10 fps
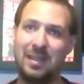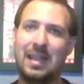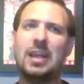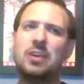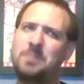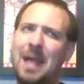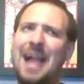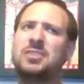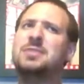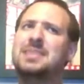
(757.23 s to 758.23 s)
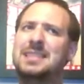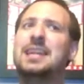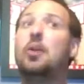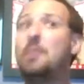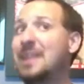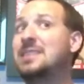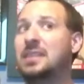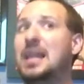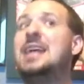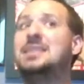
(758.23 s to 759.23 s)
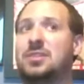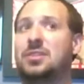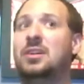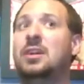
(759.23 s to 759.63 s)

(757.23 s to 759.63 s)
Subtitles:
It goes back to a single, but it's a laser.